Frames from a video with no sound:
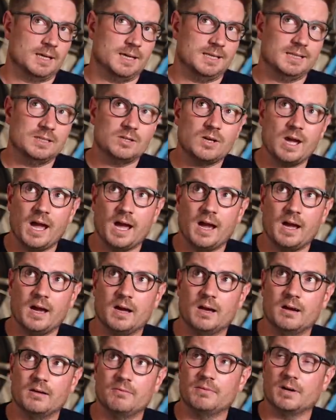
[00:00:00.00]
And then you
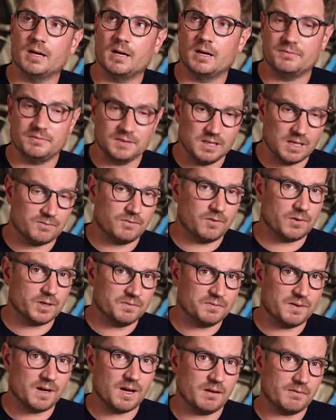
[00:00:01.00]
have,
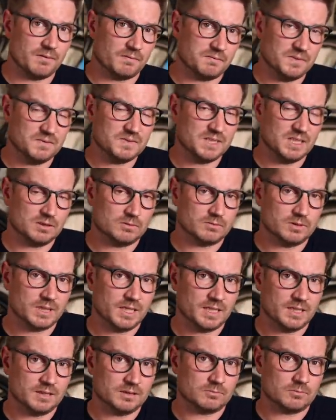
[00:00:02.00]
45 and
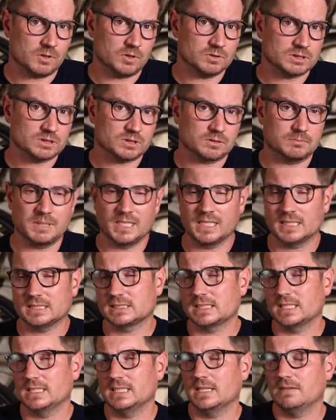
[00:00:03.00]
53 in the Roadster
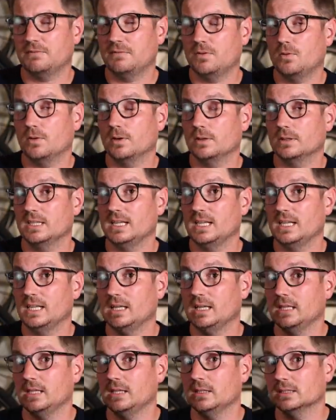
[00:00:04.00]
mix. And then for
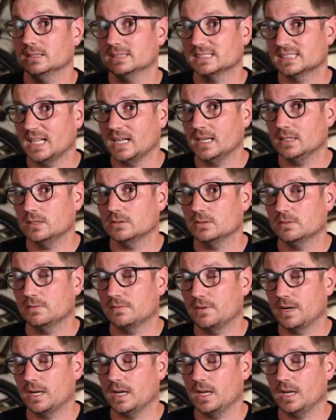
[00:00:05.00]
the standard
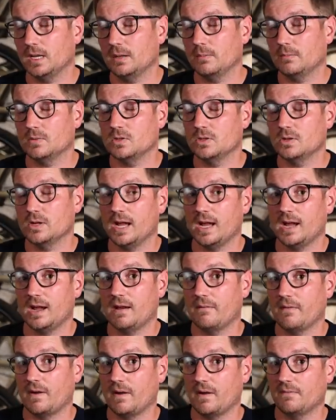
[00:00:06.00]
frame, you
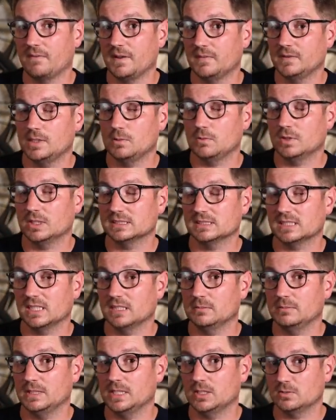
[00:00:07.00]
have 51
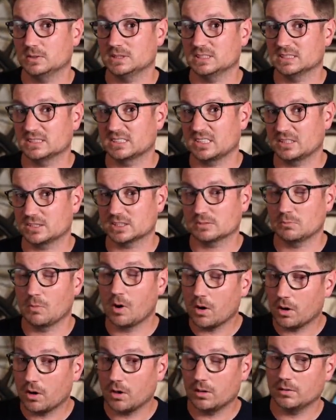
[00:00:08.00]
centimeter, which is their
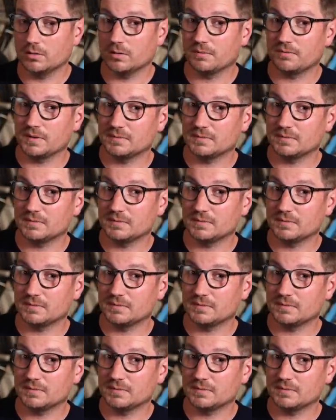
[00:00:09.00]
small,